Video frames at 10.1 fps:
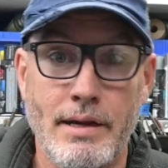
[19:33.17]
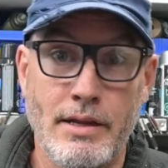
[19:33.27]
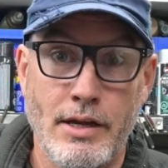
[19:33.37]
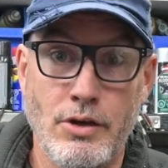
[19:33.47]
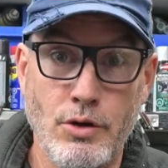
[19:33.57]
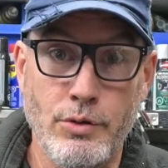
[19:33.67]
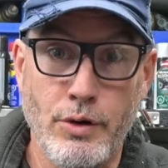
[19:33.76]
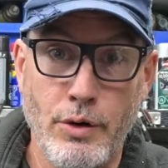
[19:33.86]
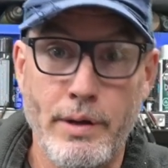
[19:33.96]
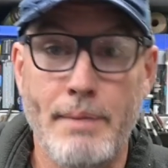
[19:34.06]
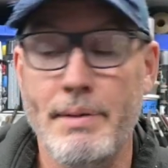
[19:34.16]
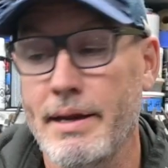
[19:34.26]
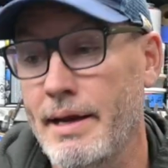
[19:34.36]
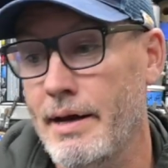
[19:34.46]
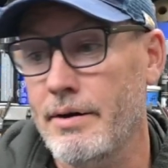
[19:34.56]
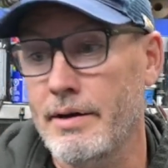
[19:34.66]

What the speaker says: and then you'll know that by now.